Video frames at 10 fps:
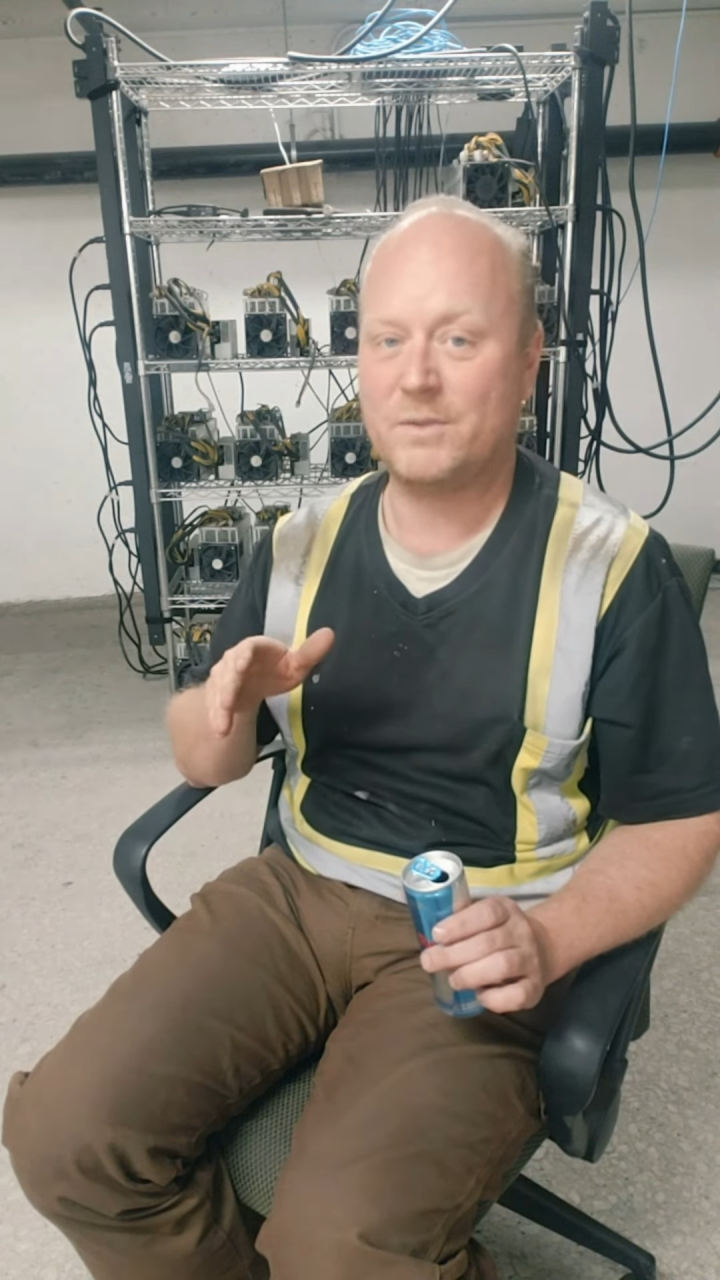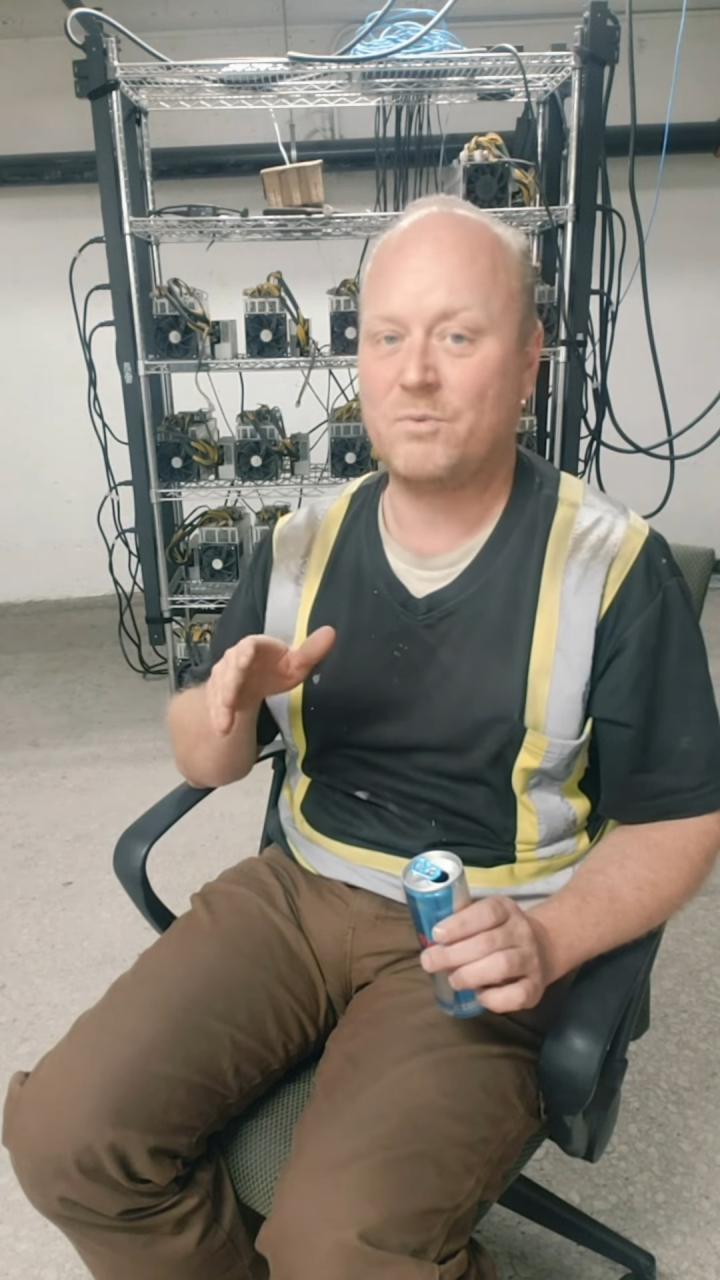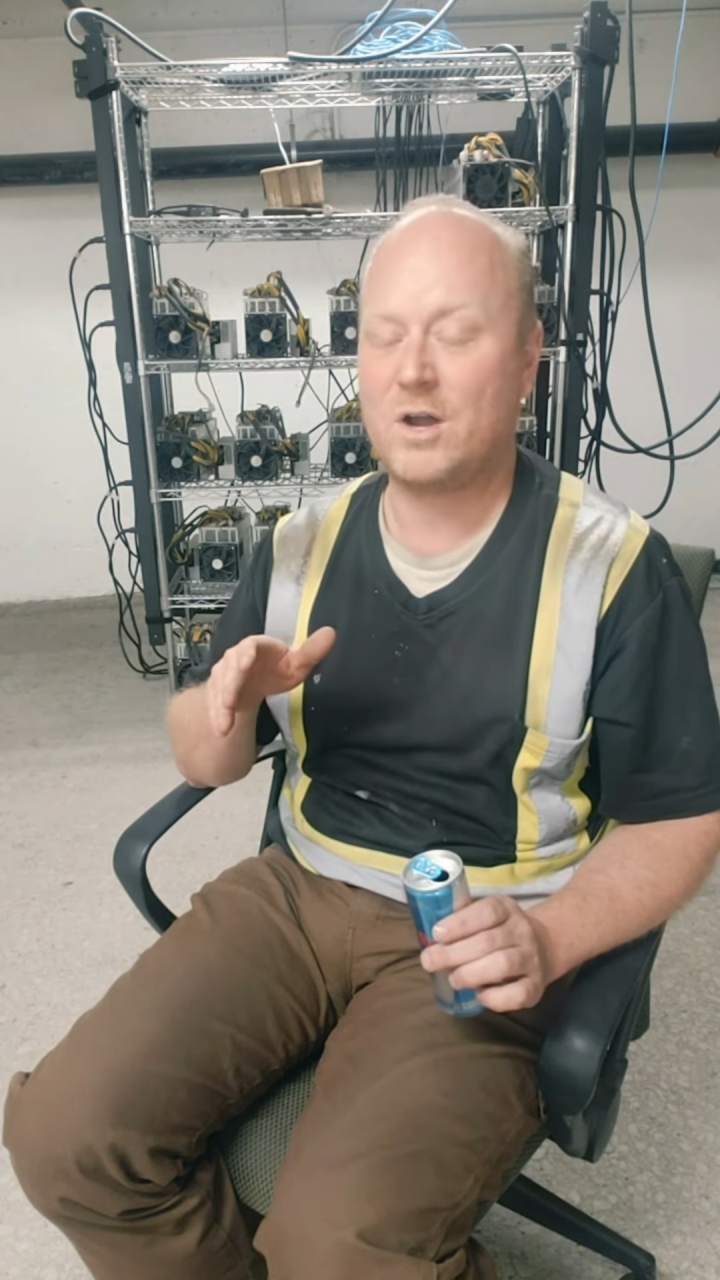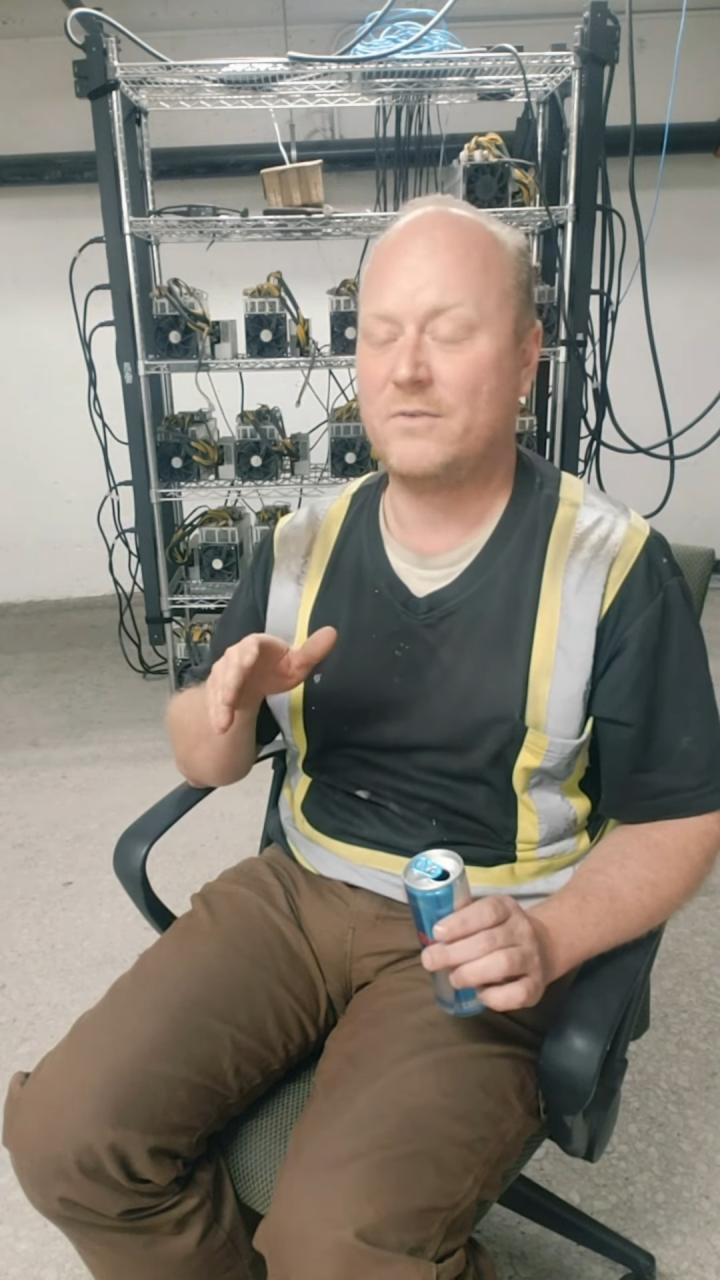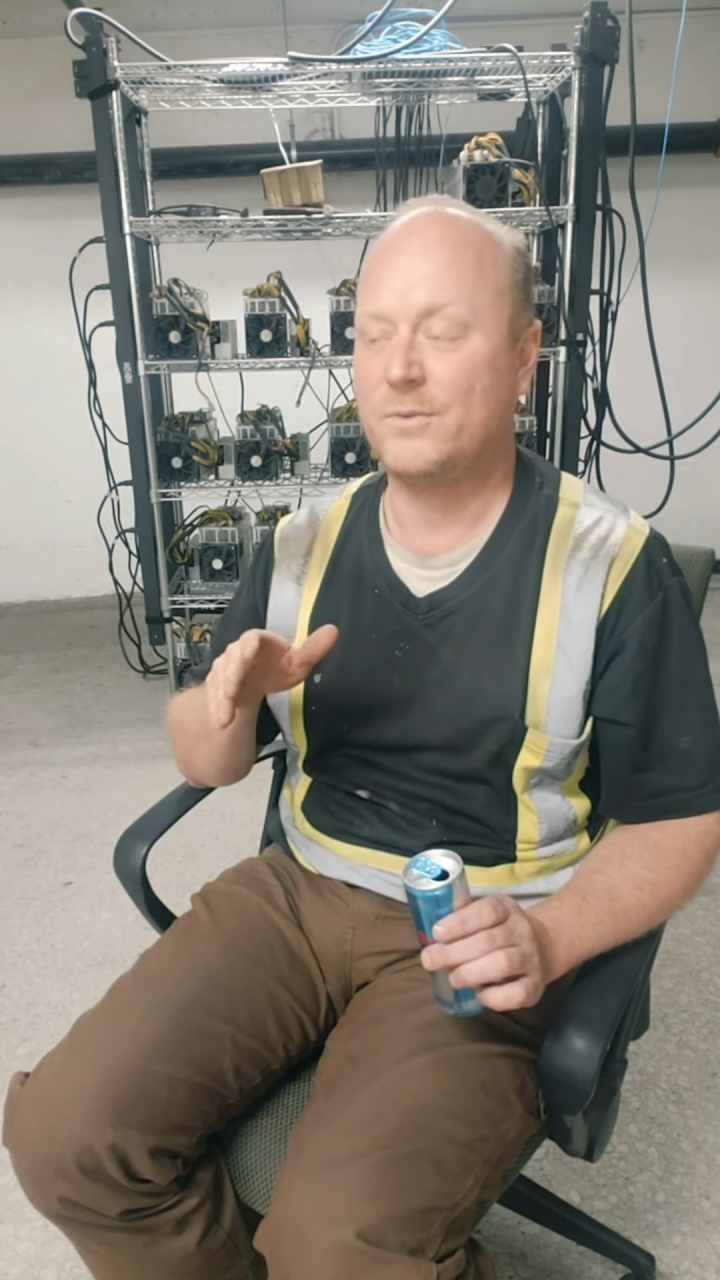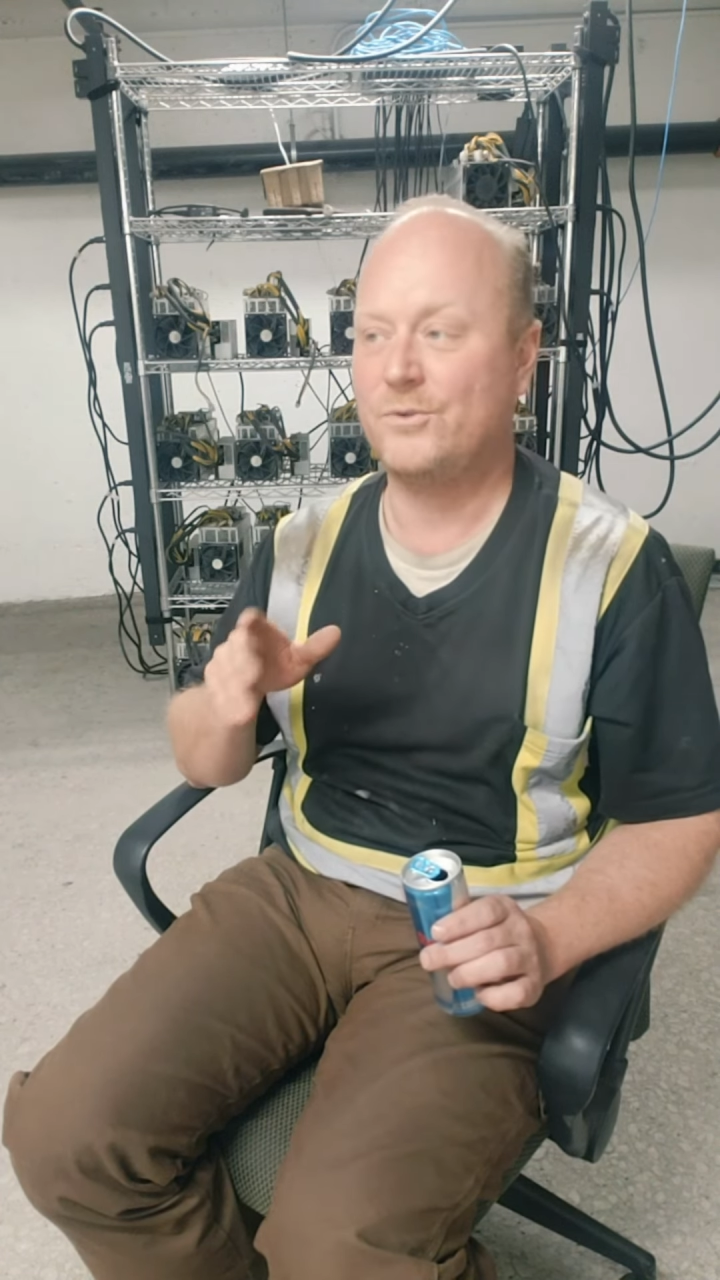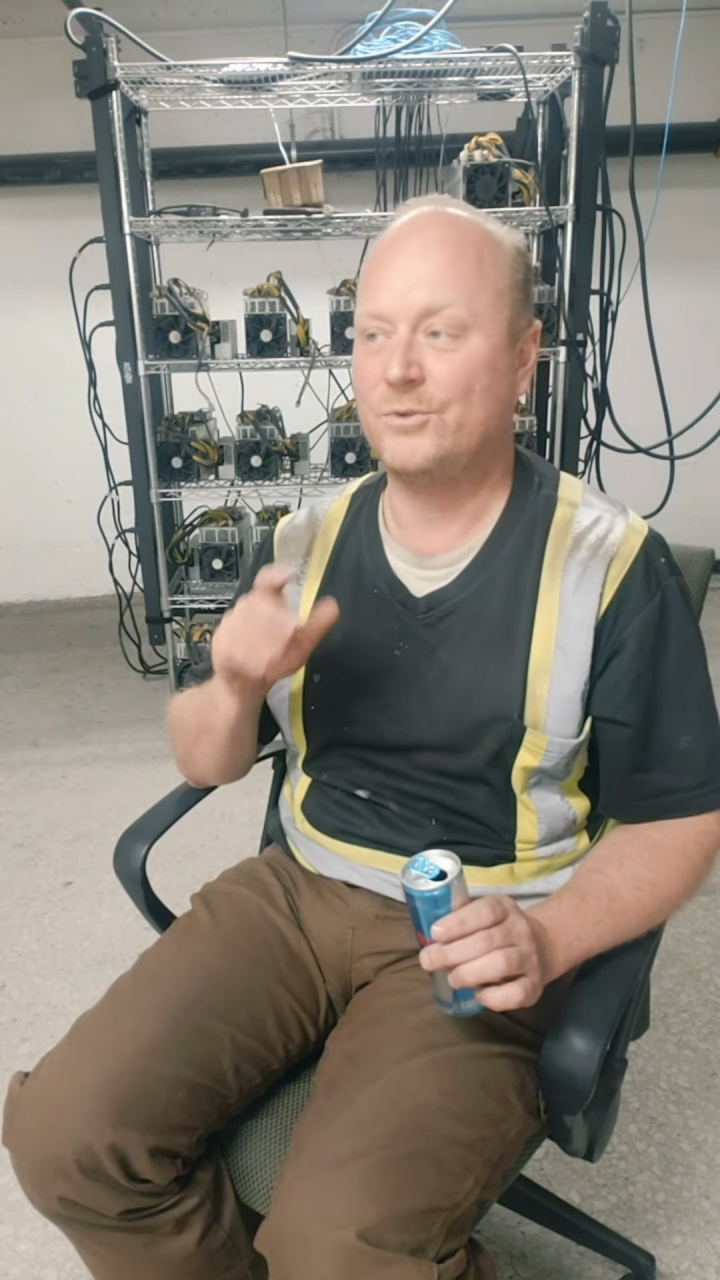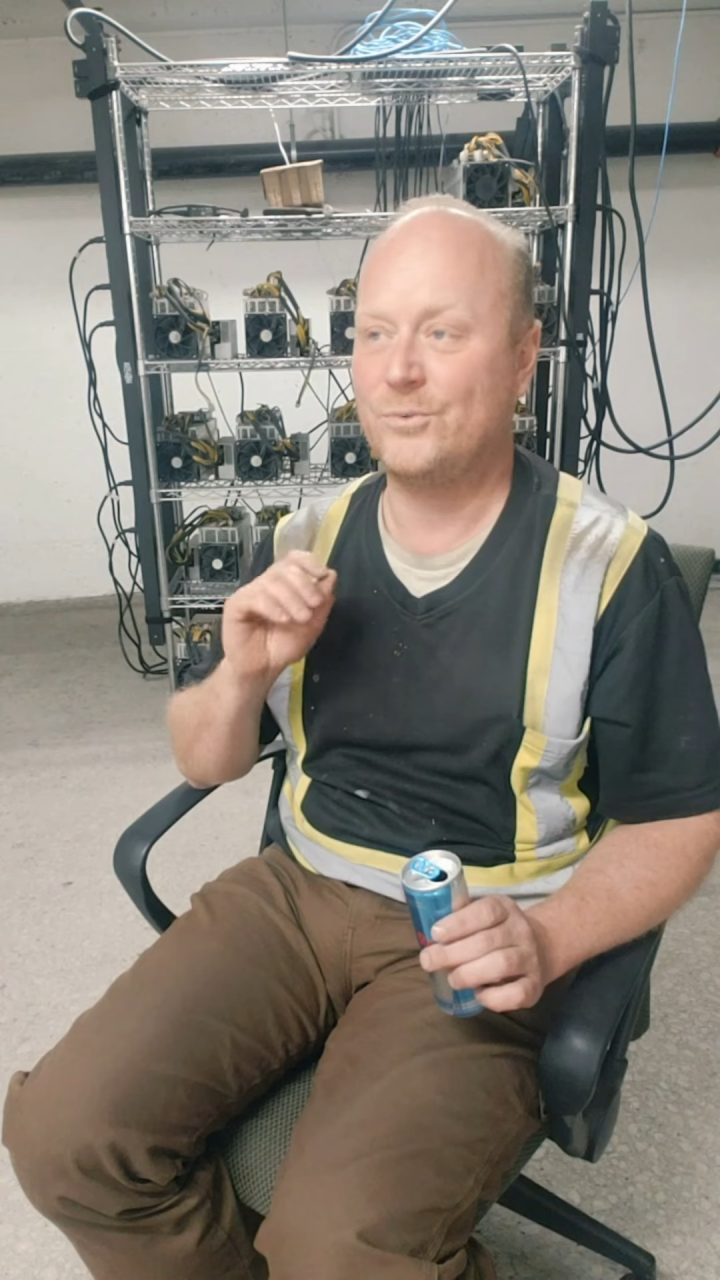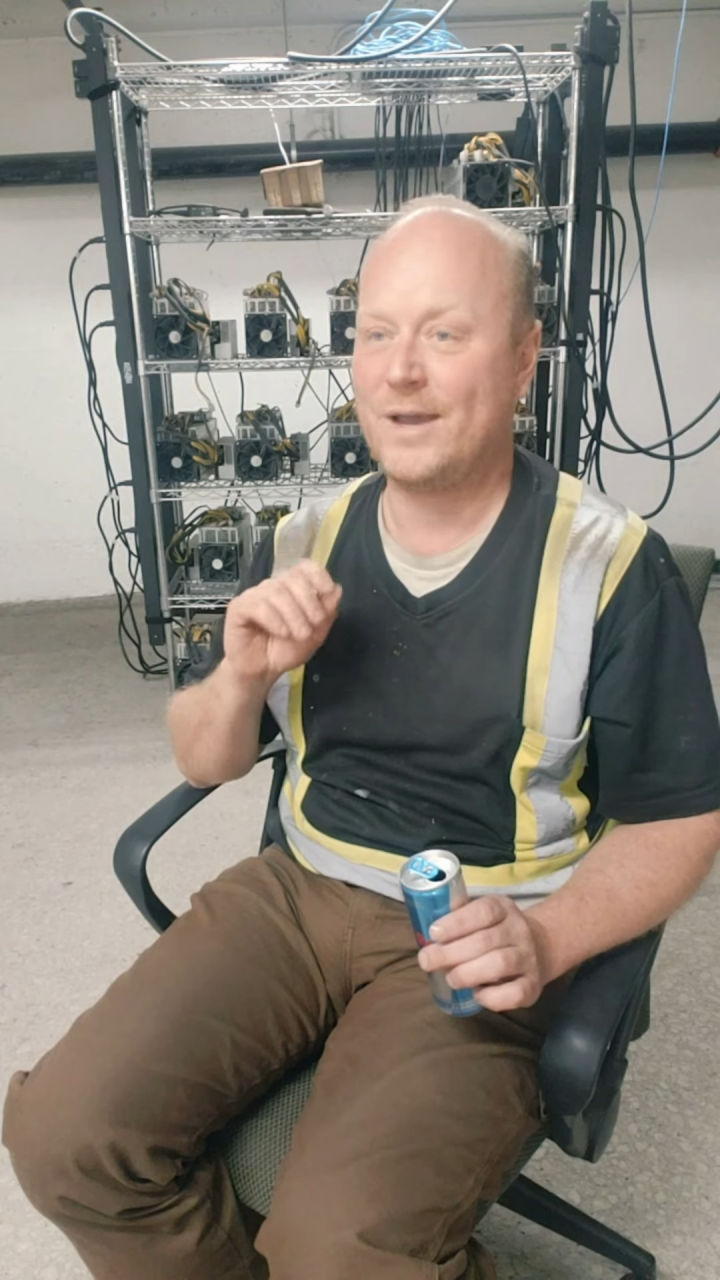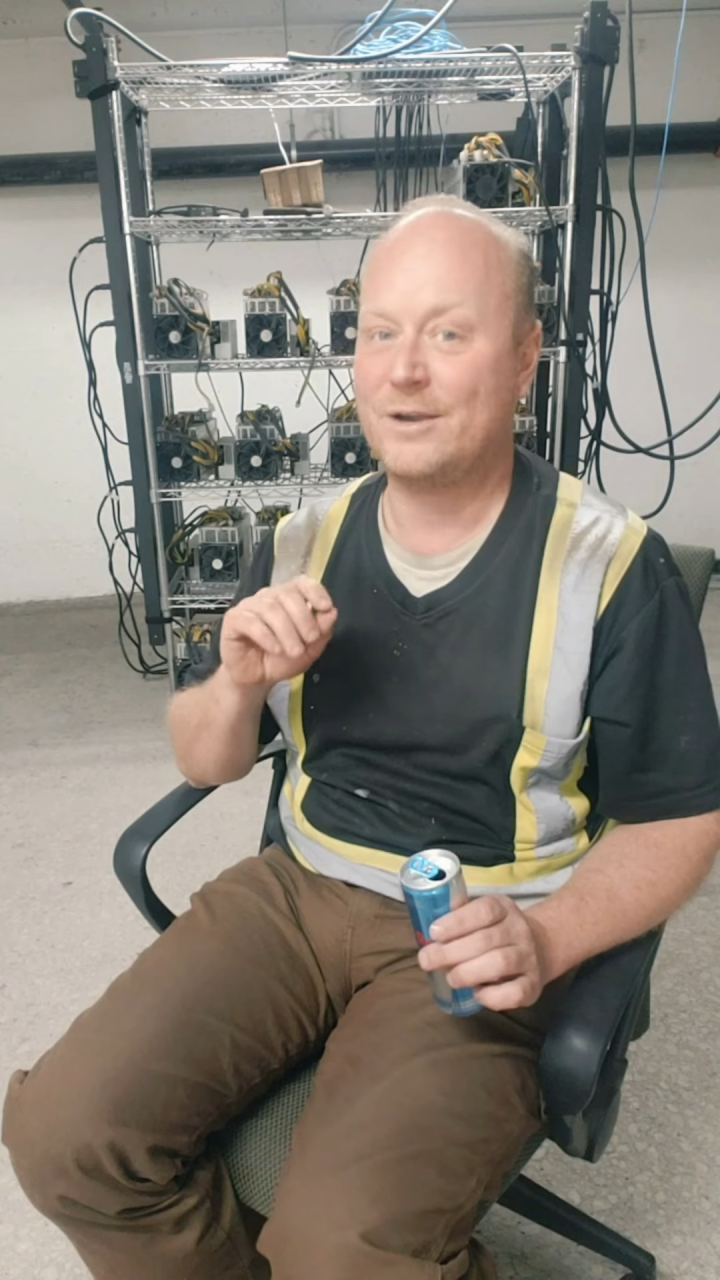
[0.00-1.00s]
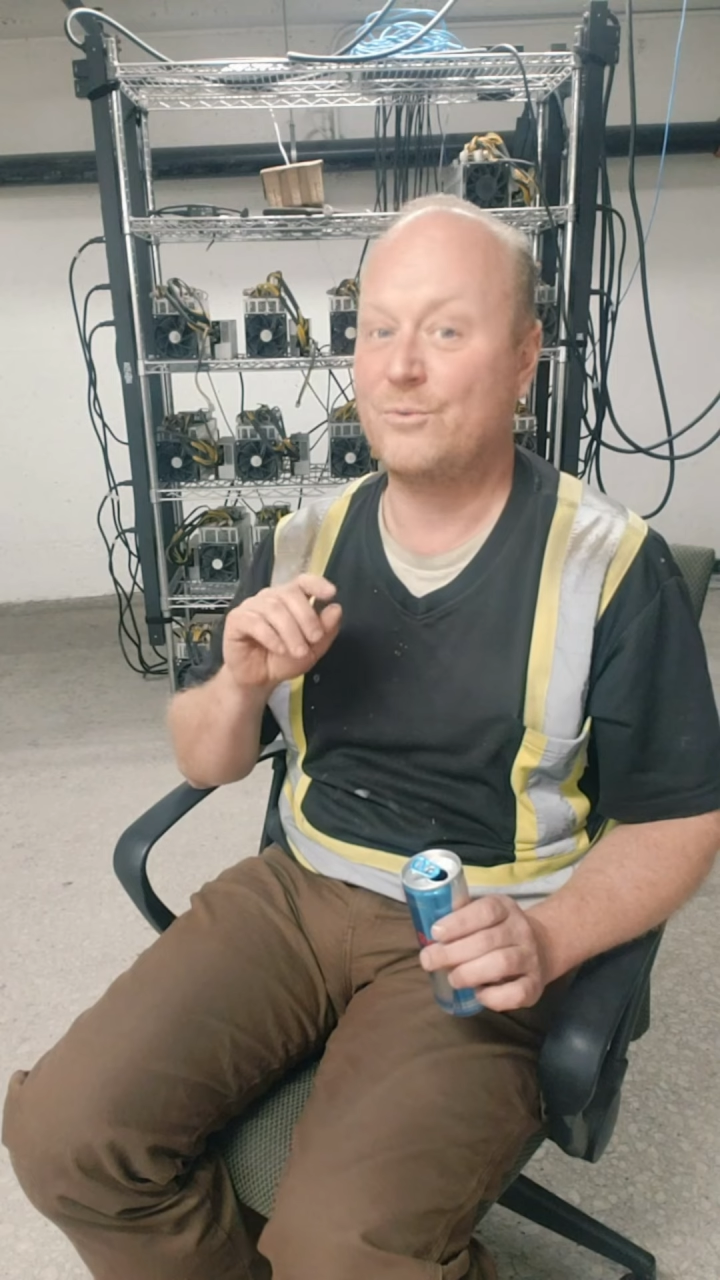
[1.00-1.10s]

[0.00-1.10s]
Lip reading: profitable no matter